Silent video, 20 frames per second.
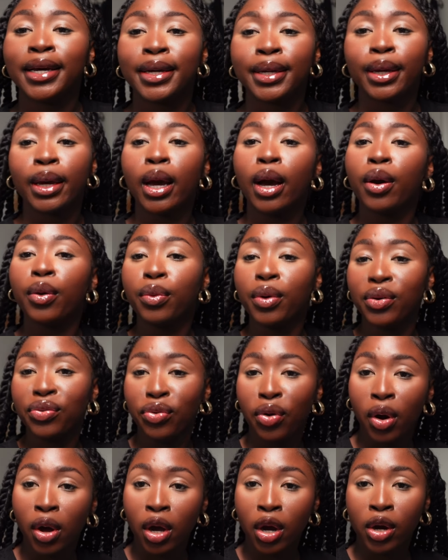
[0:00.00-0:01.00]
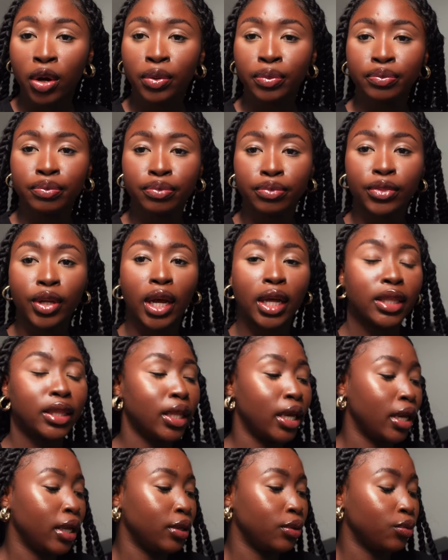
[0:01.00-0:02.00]
yeah, I'll wait for her and
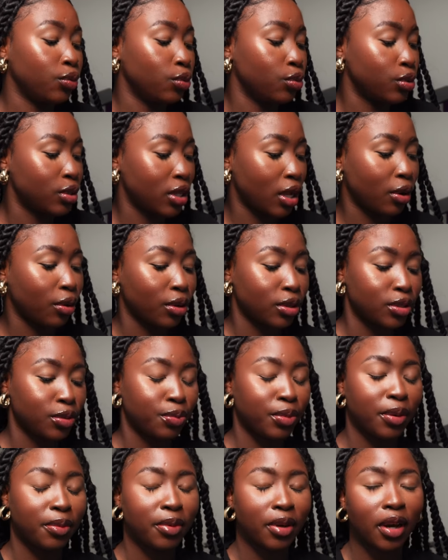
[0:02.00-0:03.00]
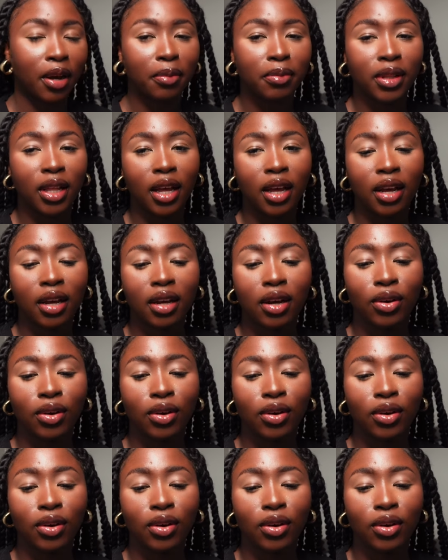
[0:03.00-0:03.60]
then we'll start going to Birmingham. I'm like,